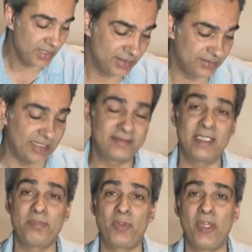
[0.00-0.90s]
that
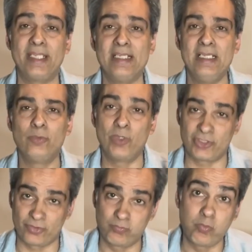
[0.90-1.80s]
type of thing, which
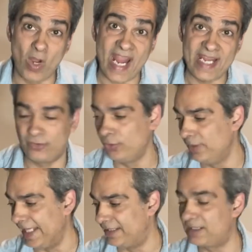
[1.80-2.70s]
is way too
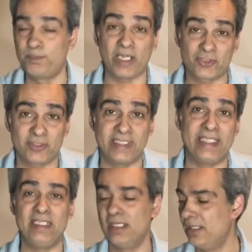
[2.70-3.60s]
late, especially